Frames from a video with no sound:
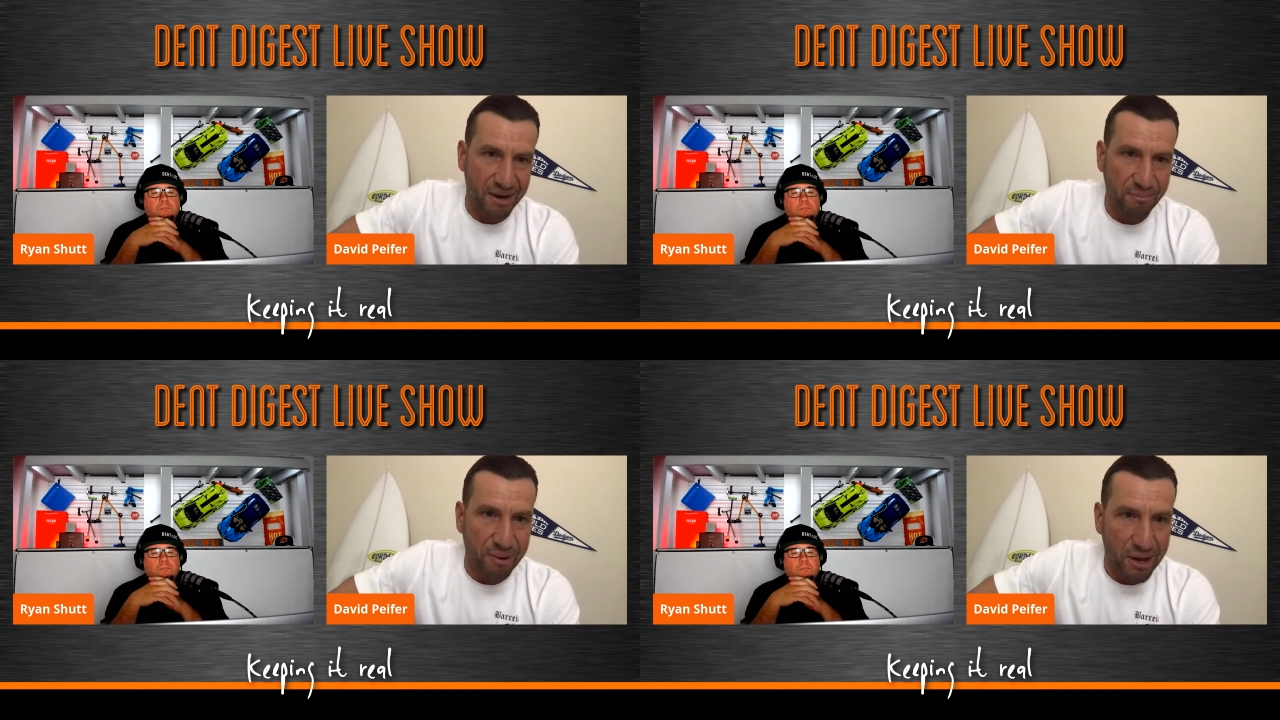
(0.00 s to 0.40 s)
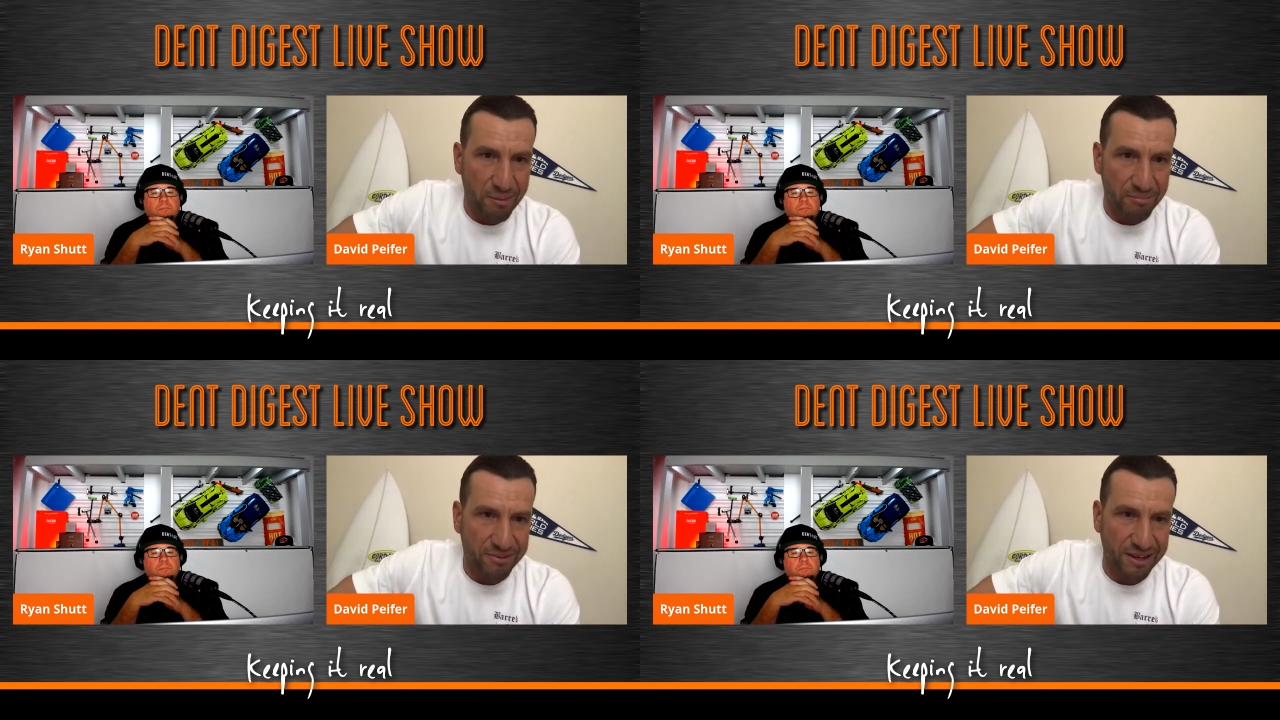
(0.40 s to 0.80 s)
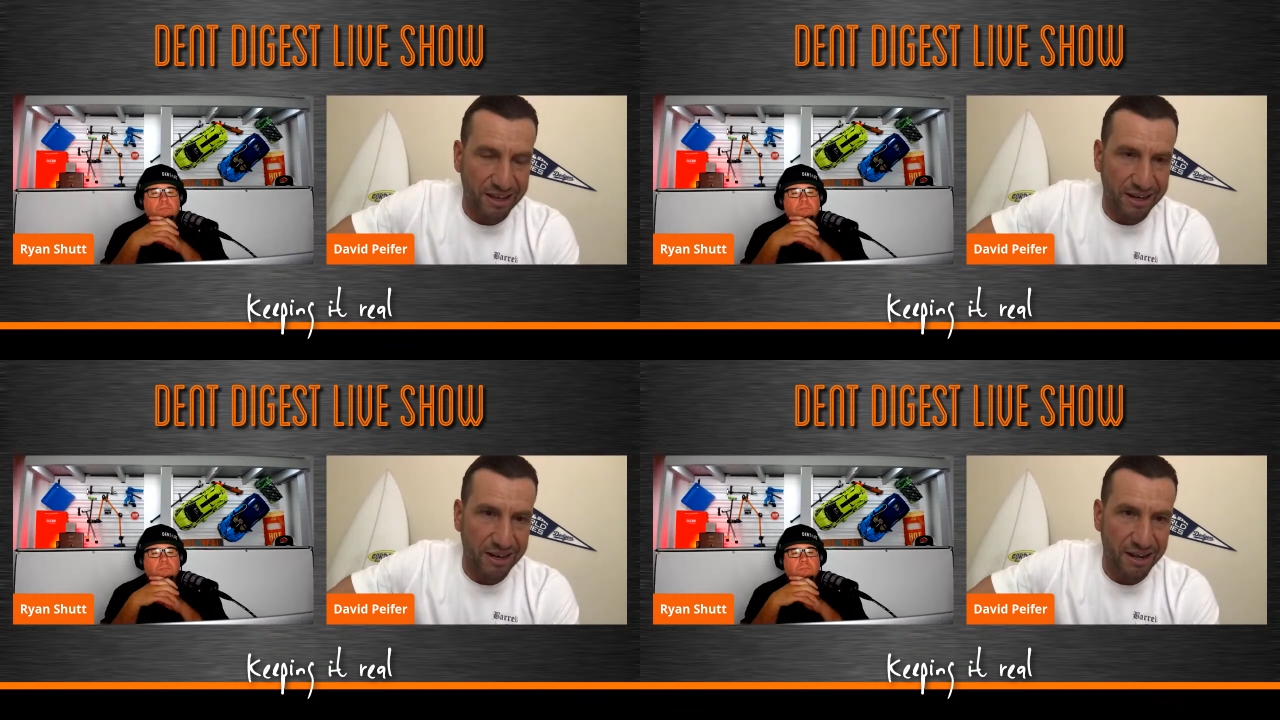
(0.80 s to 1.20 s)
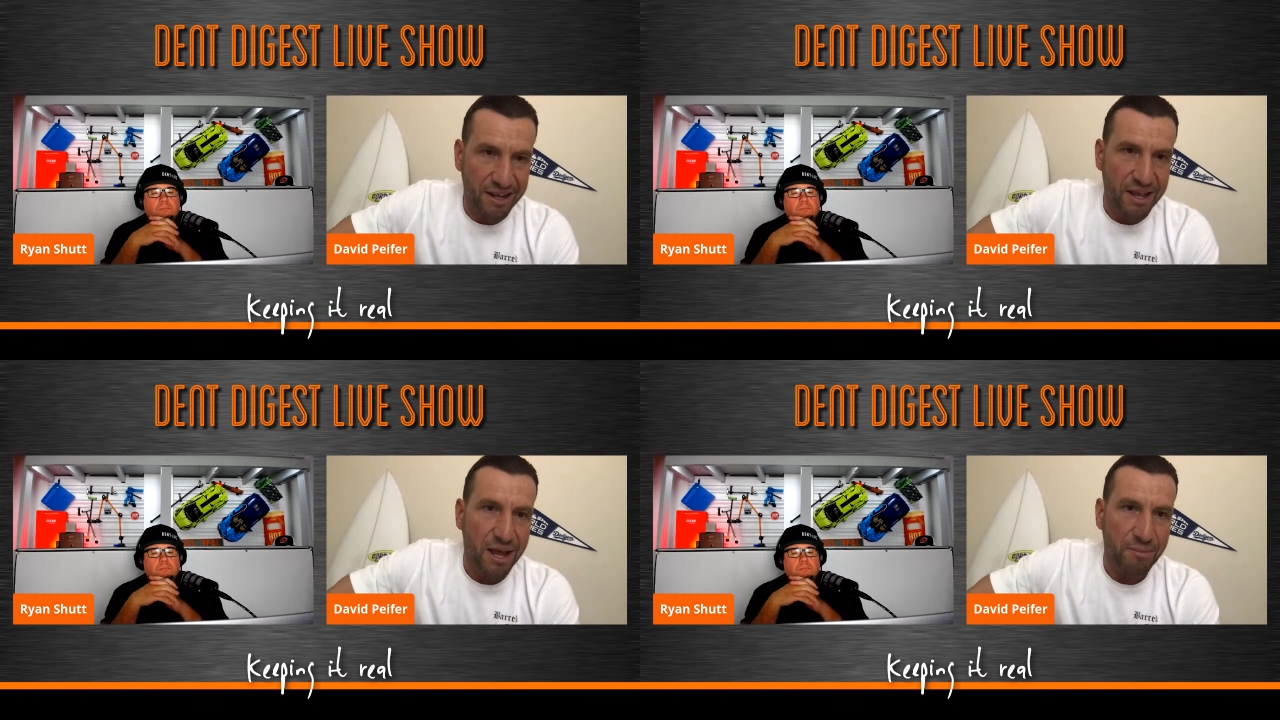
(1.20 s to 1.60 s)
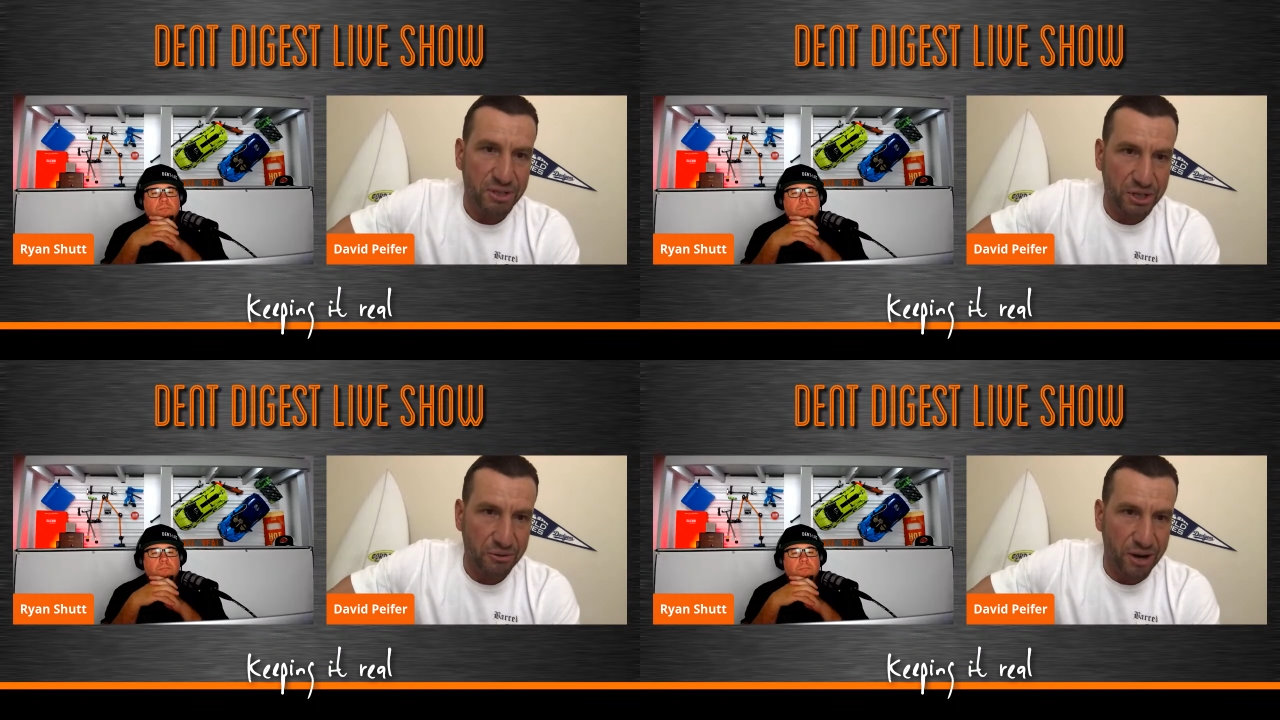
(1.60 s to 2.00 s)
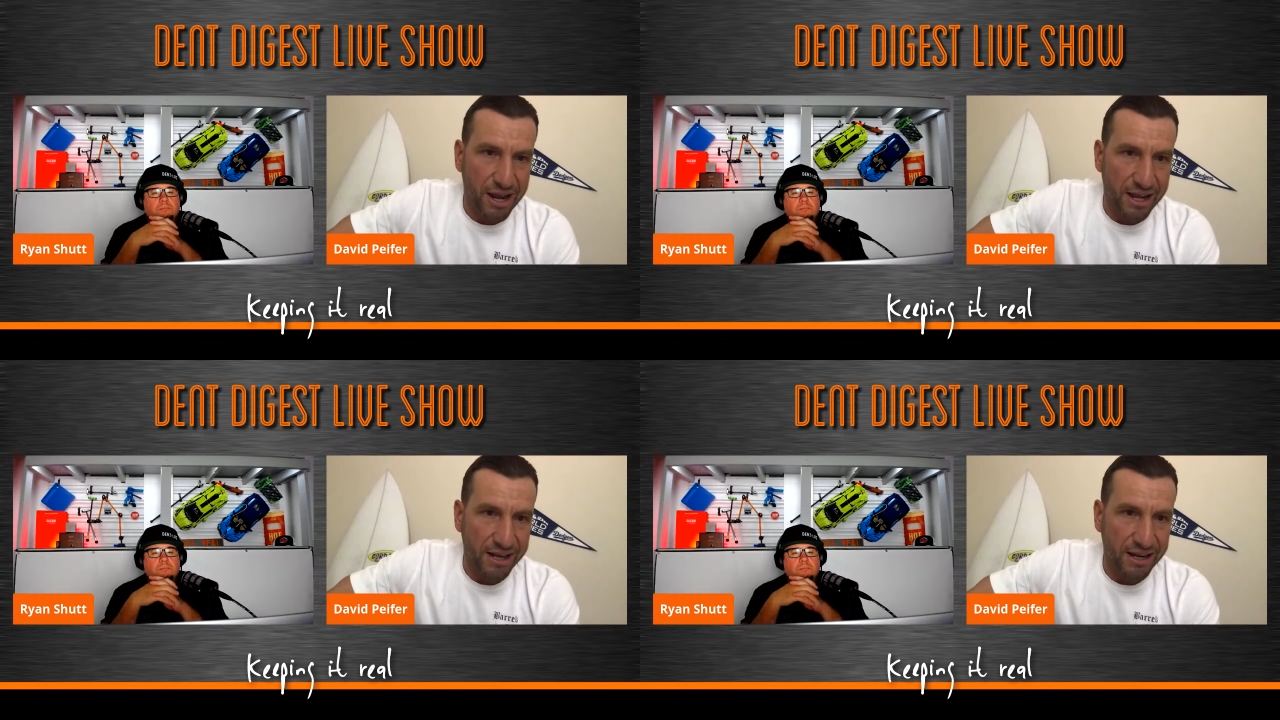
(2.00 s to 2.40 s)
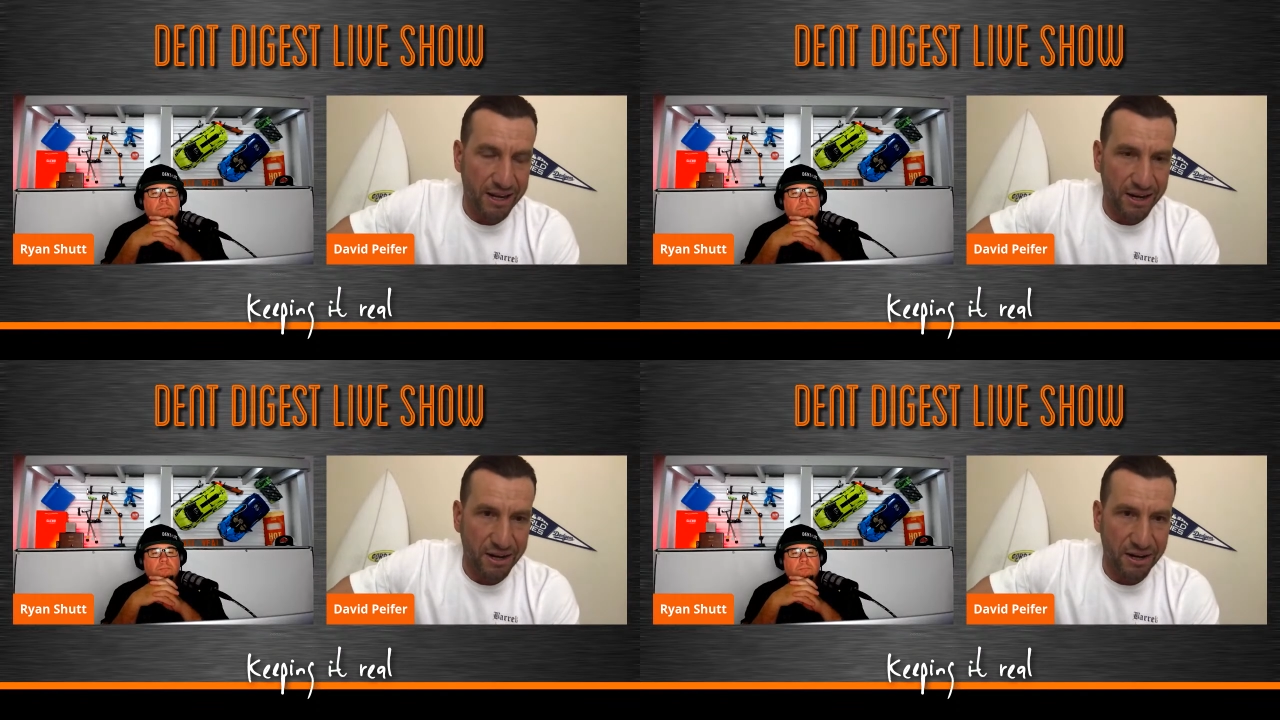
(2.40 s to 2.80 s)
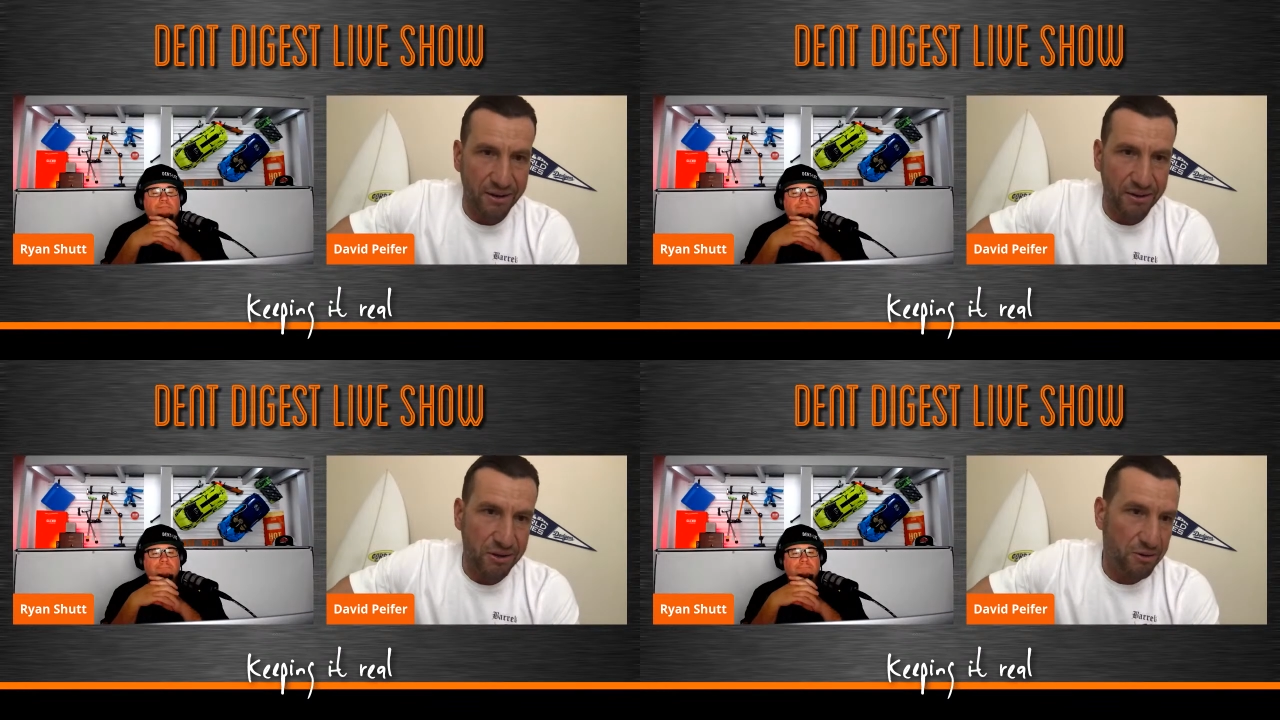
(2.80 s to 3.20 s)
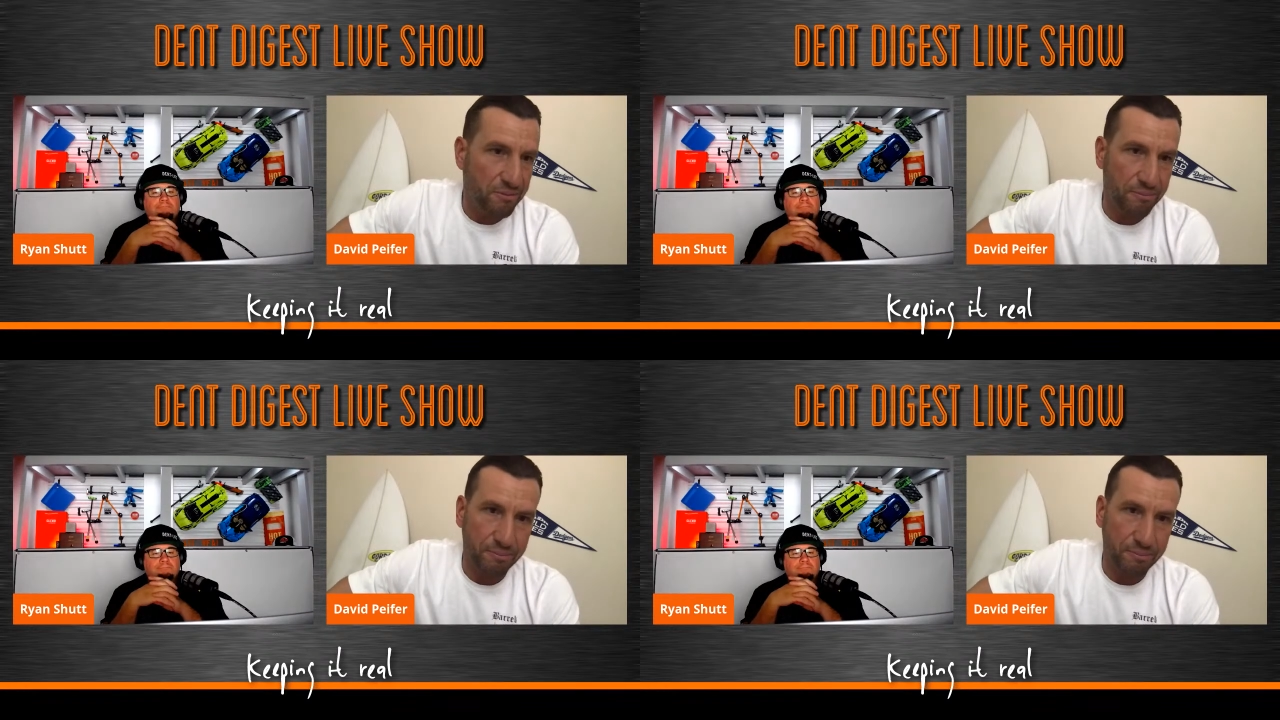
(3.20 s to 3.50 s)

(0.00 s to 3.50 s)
I'm pumped. And I'm sure Ryan and you